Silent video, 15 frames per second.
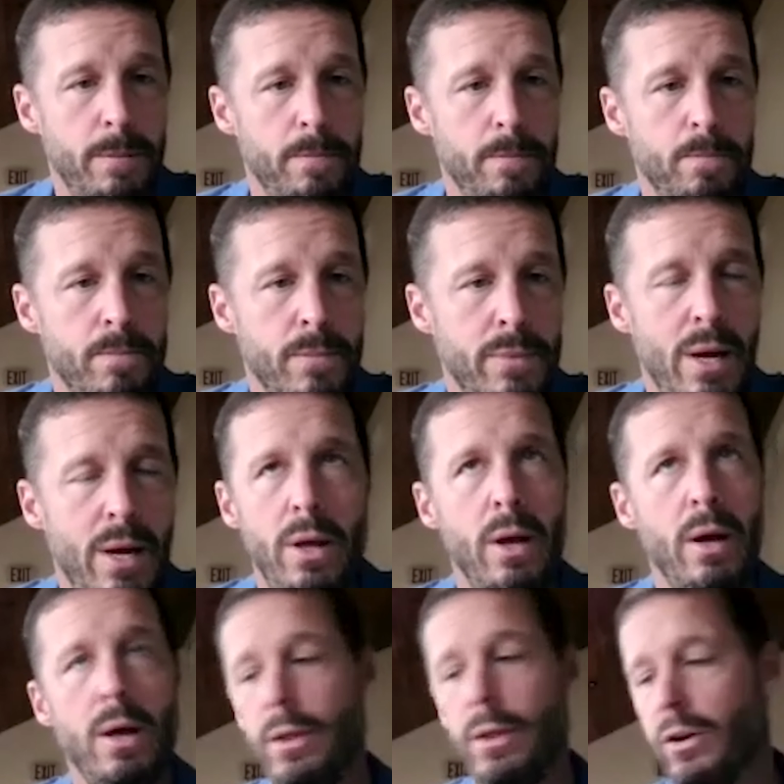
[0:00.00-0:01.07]
bill. Now,
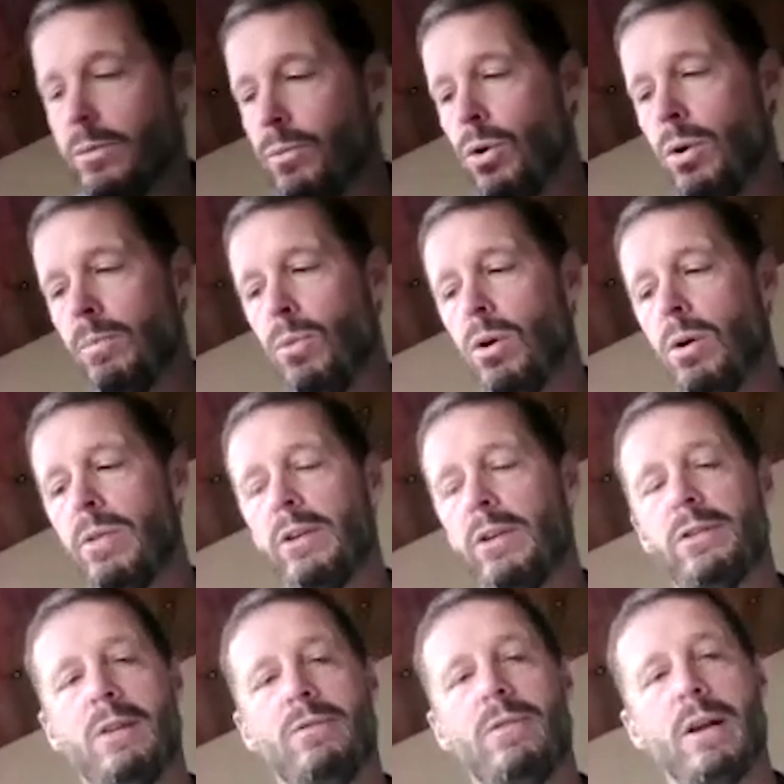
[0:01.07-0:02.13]
there's more and more of
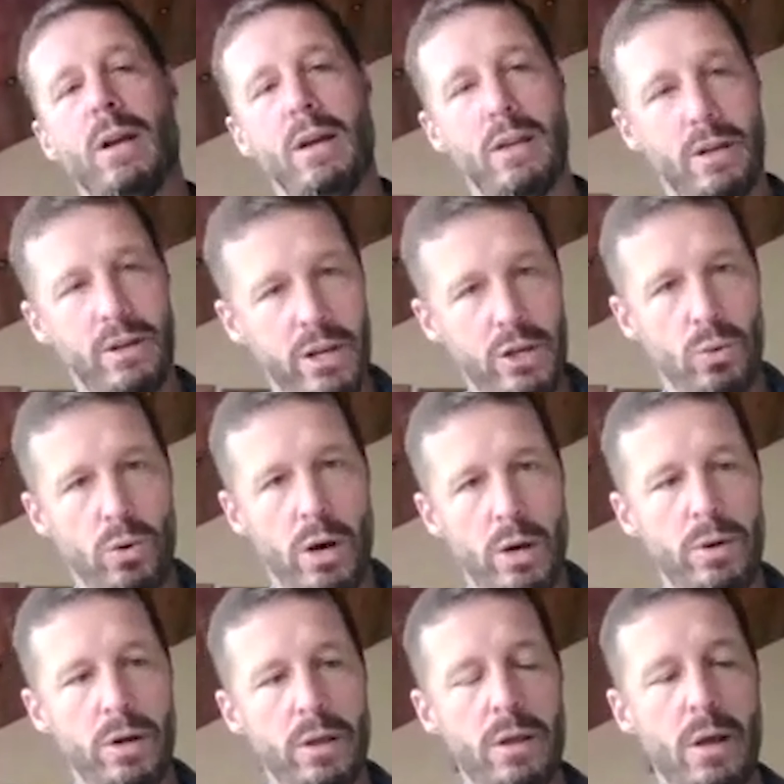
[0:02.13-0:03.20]
this stuff I can continue
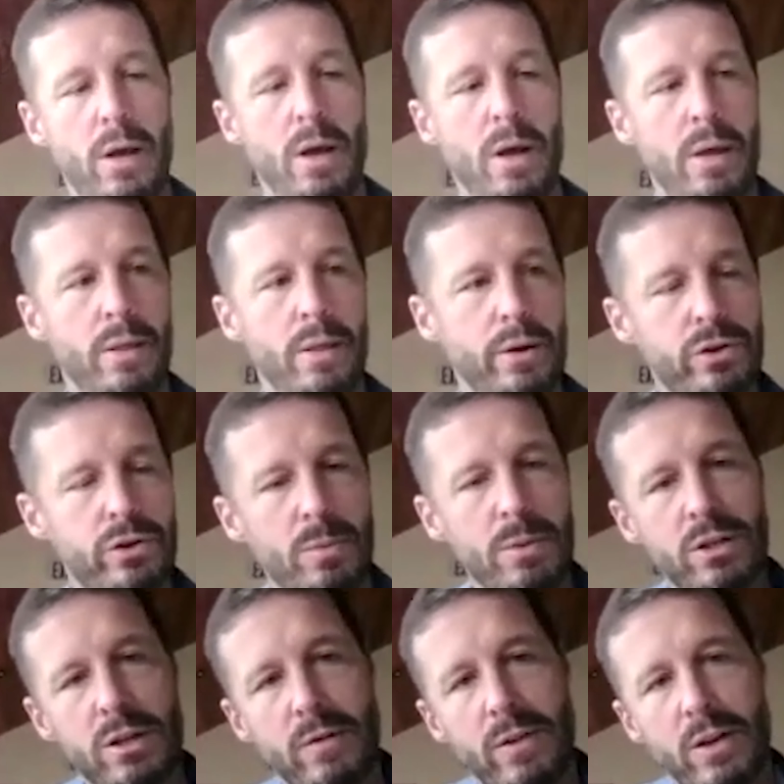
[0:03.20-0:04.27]
on with. There's so
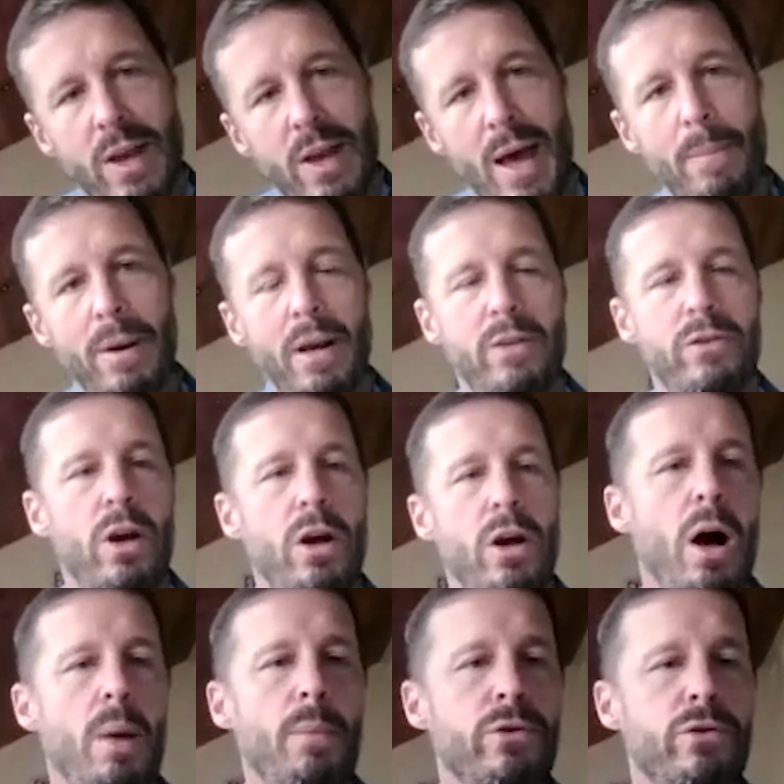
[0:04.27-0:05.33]
much stuff that's happening, it's
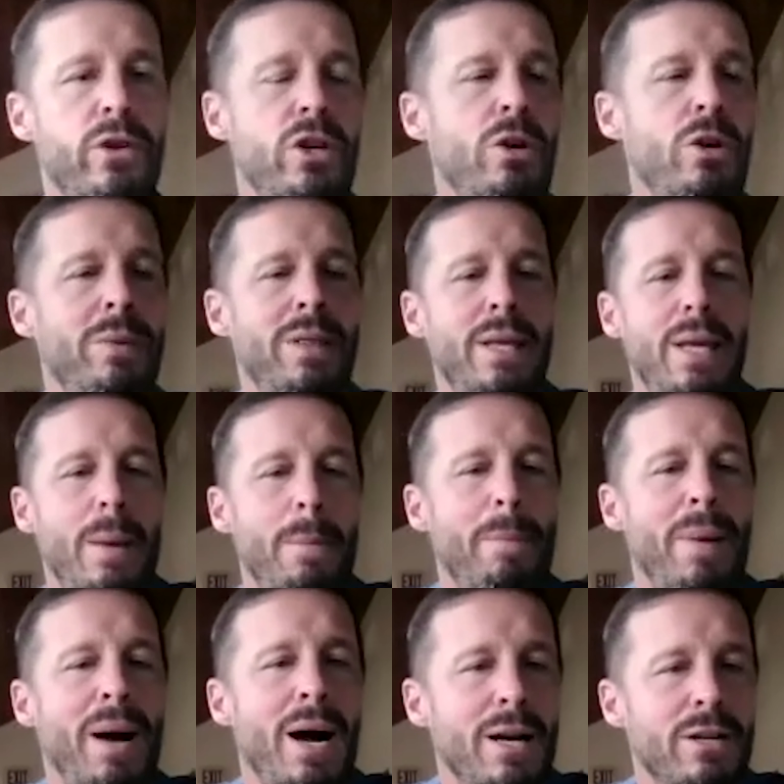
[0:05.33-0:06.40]
almost humanly
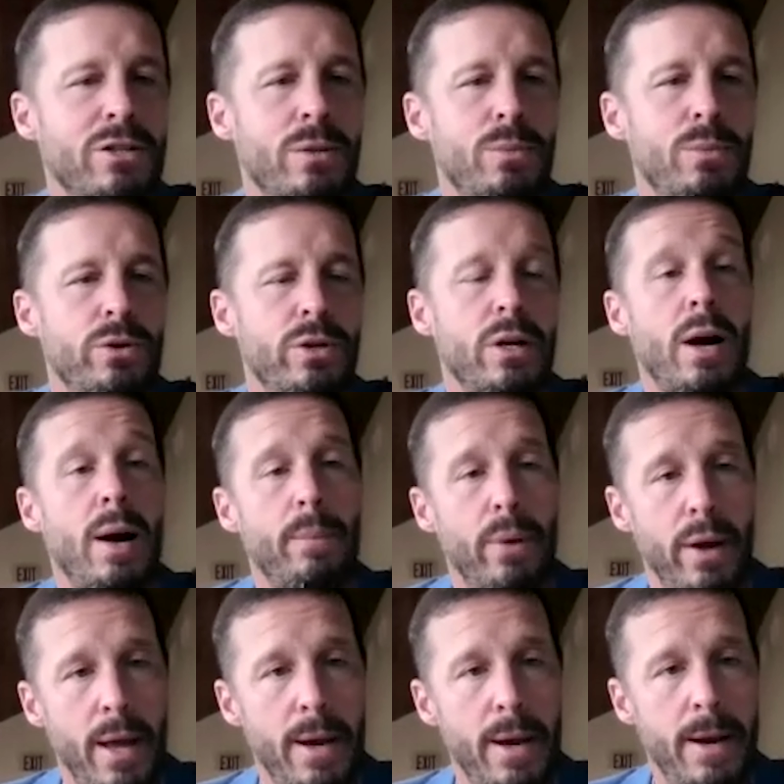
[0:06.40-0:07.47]
impossible to
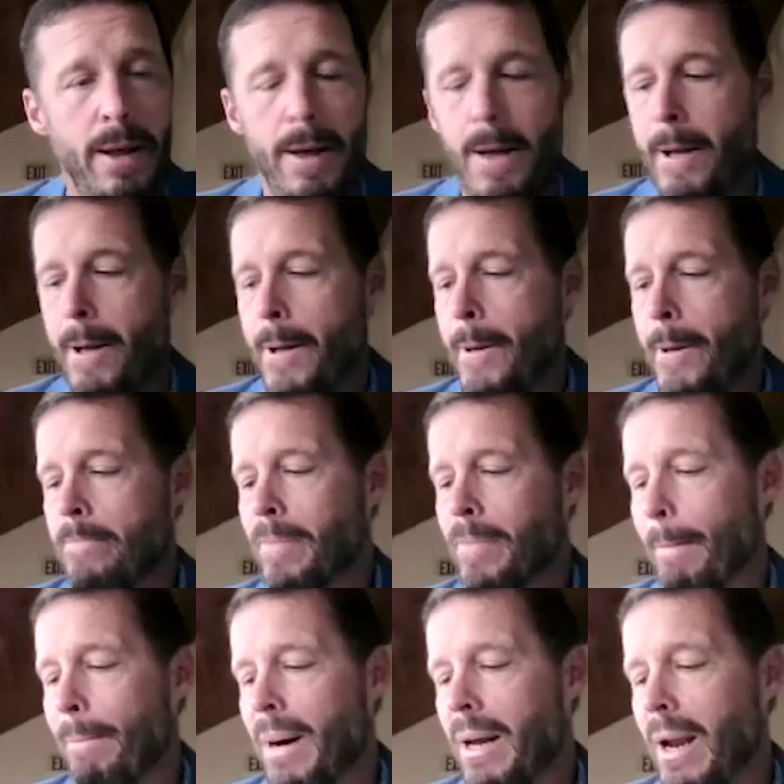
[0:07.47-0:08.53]
comprehend.
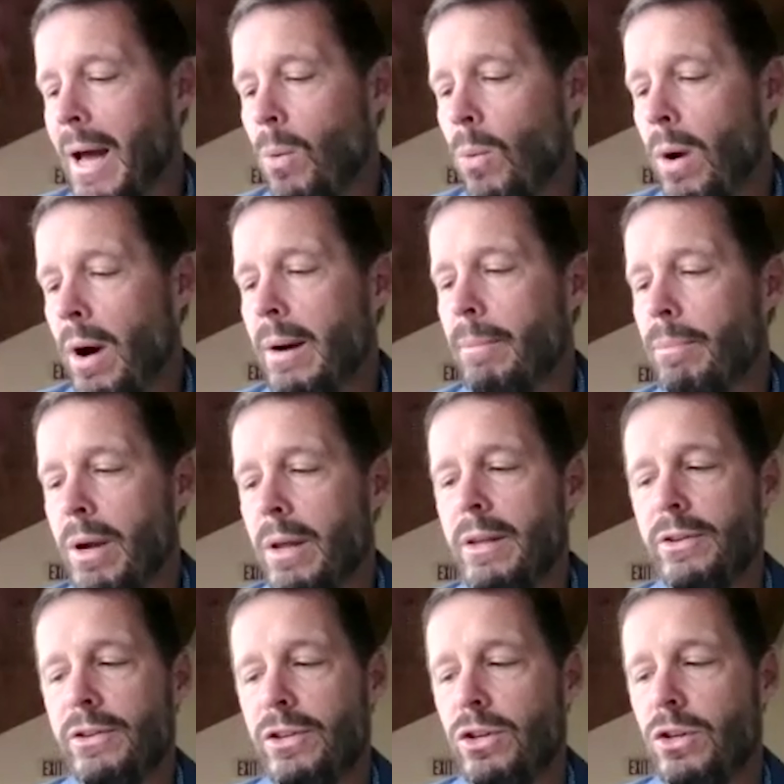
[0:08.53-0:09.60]
But I want to
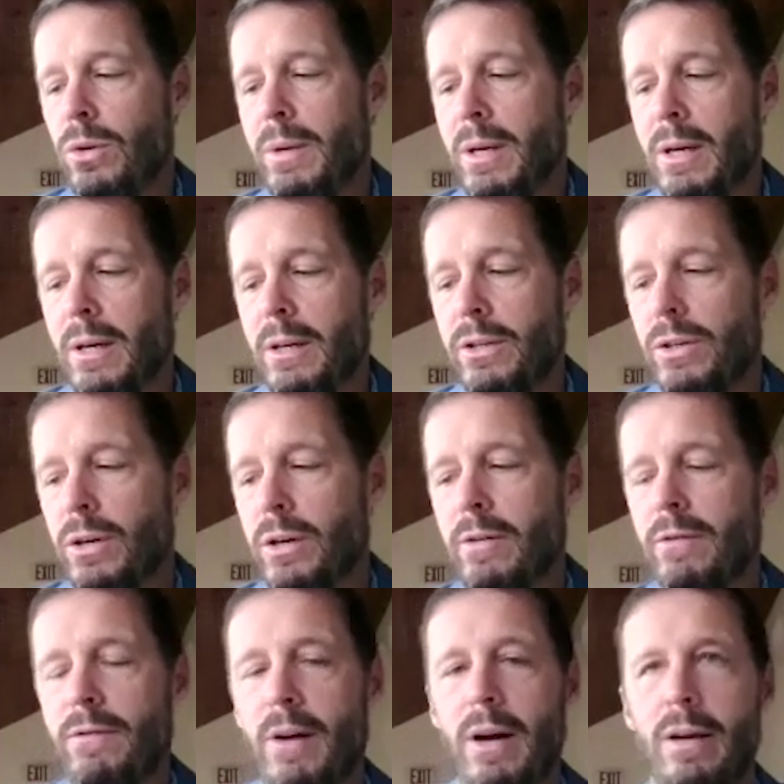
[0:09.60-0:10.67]
bring these to you because you're
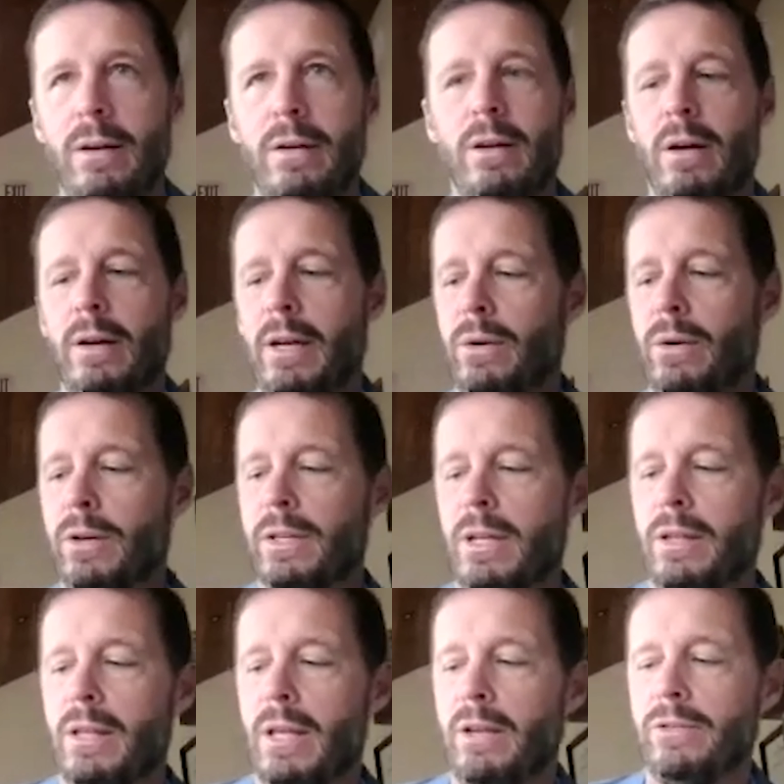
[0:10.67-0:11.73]
going to find
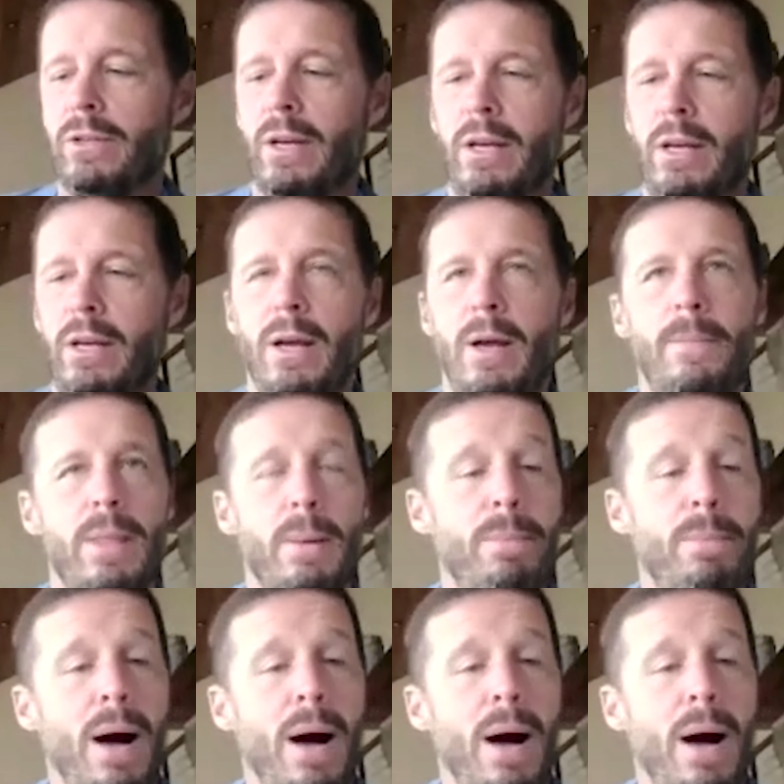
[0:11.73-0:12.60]
interesting things like the